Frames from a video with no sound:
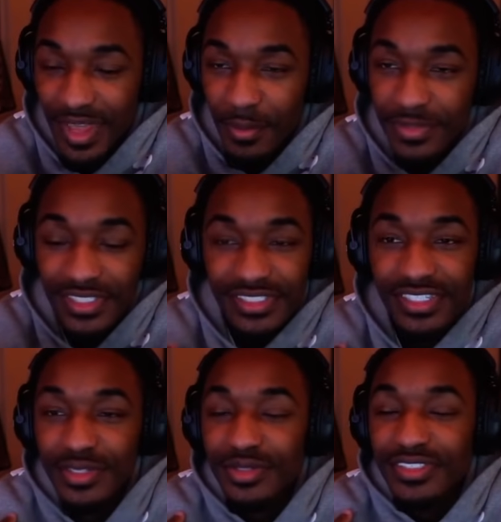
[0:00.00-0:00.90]
I'm just a
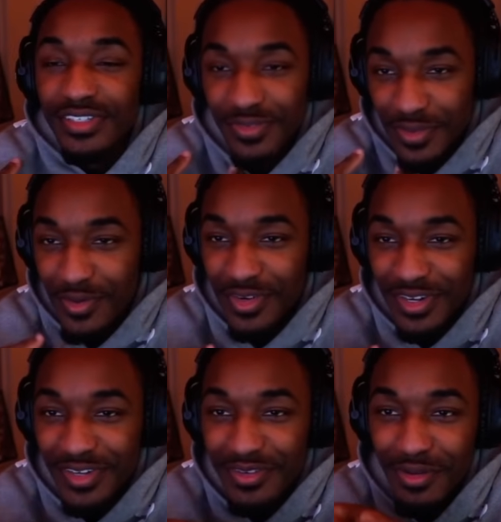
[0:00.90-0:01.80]
little different over
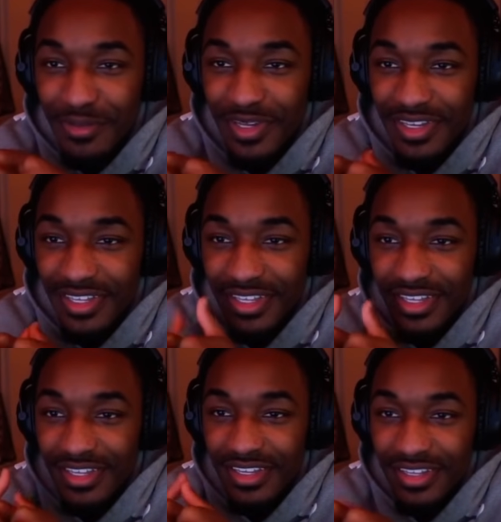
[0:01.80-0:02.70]
here. You know what I mean?
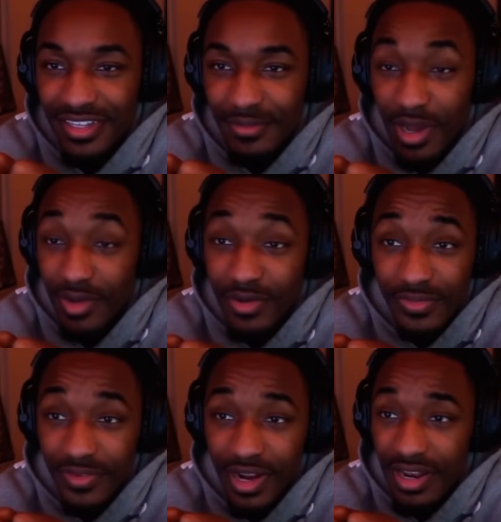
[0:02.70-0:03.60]
Am I
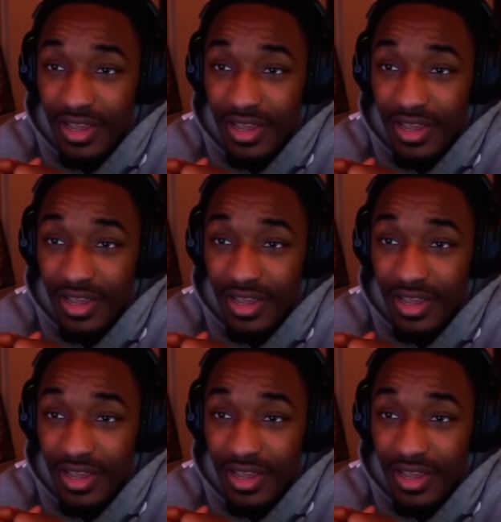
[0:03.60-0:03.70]
going for that?